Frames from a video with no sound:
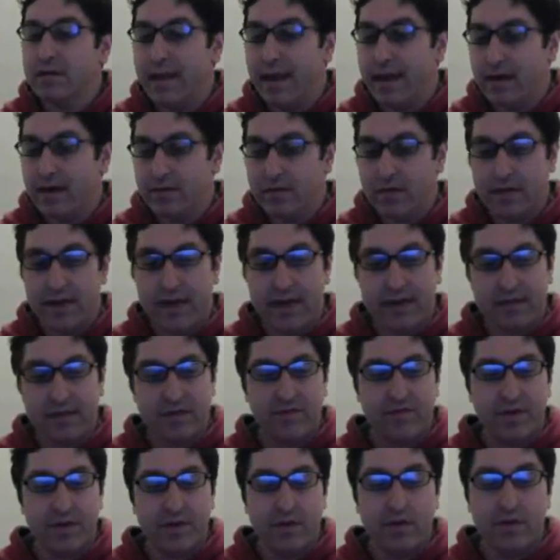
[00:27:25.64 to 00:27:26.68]
Now the
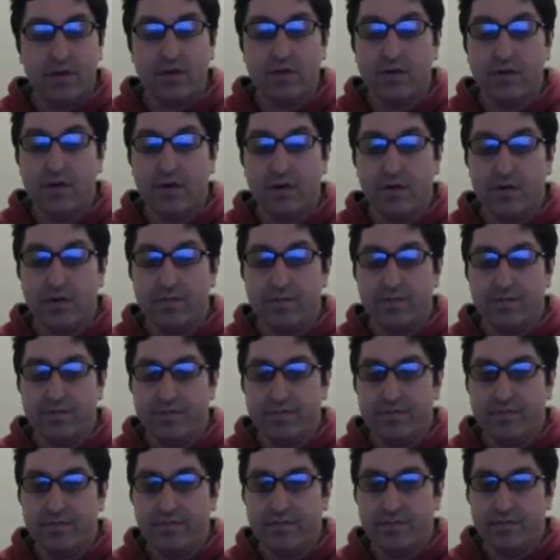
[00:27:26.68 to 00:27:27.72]
next thing you can do
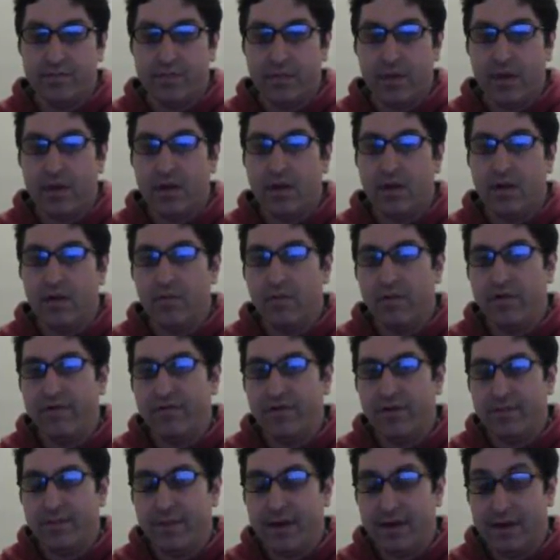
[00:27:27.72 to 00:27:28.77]
with
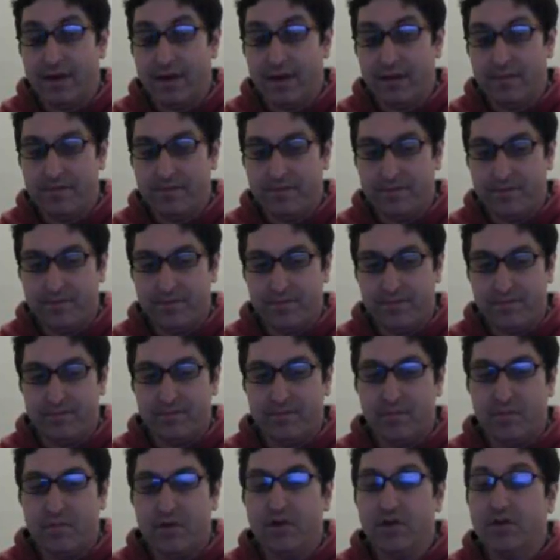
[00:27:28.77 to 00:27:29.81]
your money,
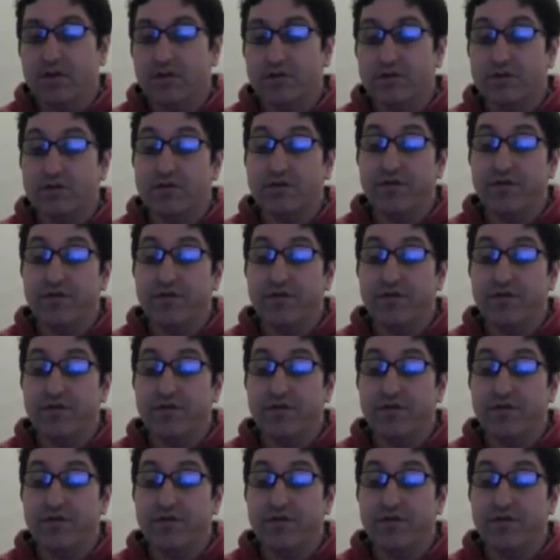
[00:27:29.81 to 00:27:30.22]
you can